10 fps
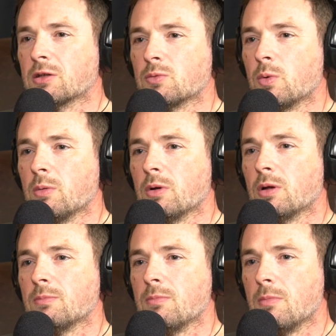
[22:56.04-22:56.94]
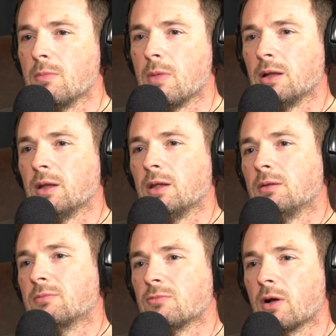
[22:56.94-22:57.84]
because we were mainly
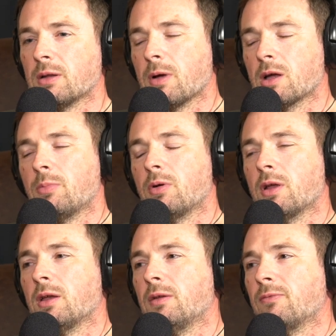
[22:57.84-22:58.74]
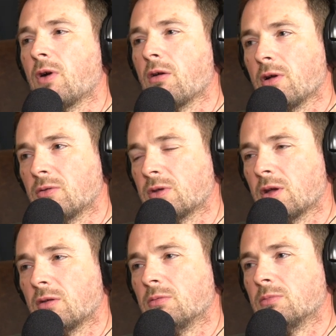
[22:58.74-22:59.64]
riding back up on a fire road, so
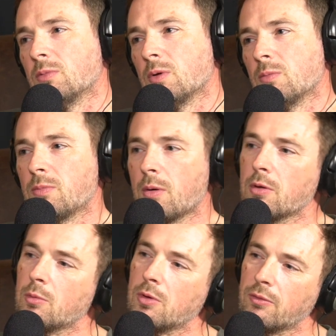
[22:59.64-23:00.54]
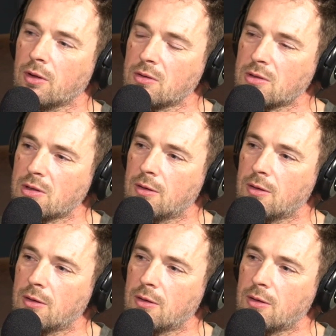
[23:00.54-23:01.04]
100%. We probably wouldn't have noticed that.